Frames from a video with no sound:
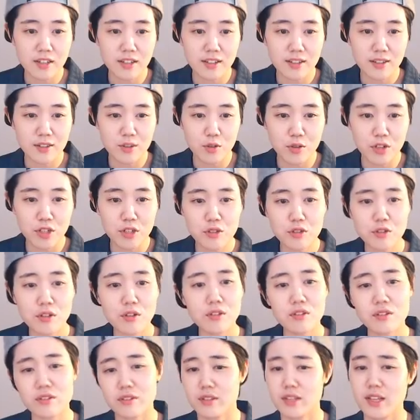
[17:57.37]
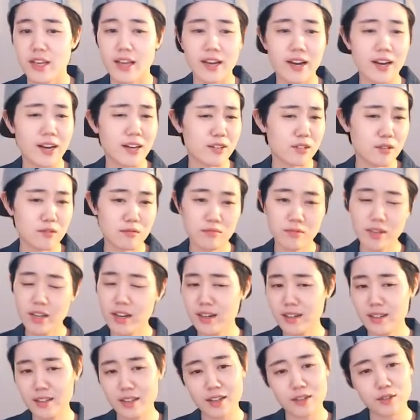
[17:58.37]
3 stones. They're
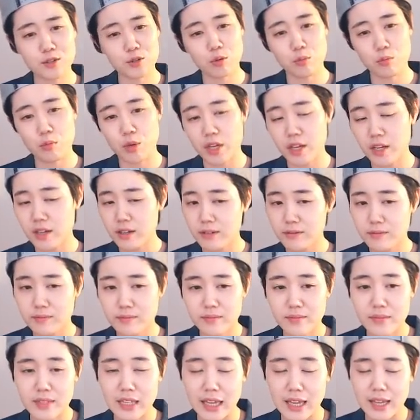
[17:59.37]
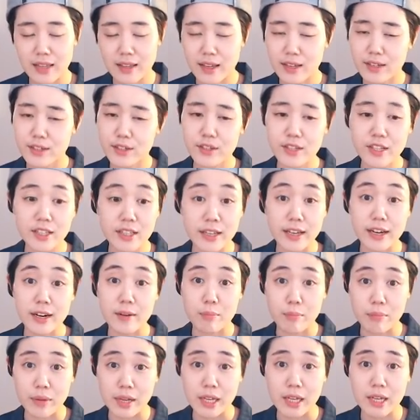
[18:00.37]
not so big. And actually they
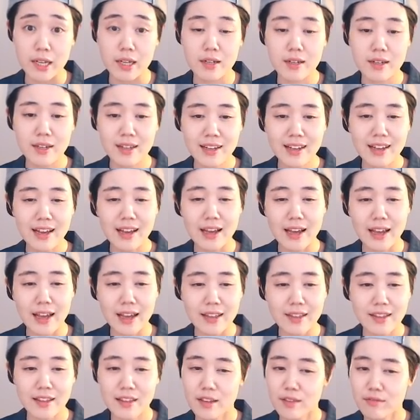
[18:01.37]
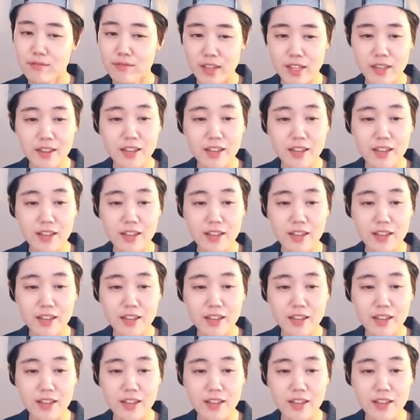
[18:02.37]
are big. And if it